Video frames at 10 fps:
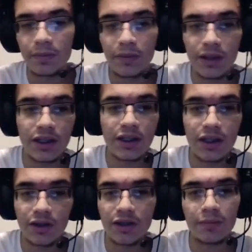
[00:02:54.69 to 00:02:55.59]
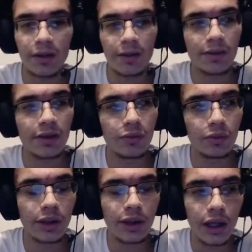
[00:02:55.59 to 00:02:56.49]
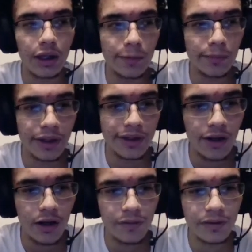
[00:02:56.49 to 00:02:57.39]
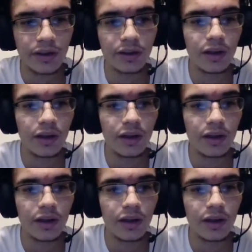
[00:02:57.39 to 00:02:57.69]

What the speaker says: this seriously might be the week that he breaks off in.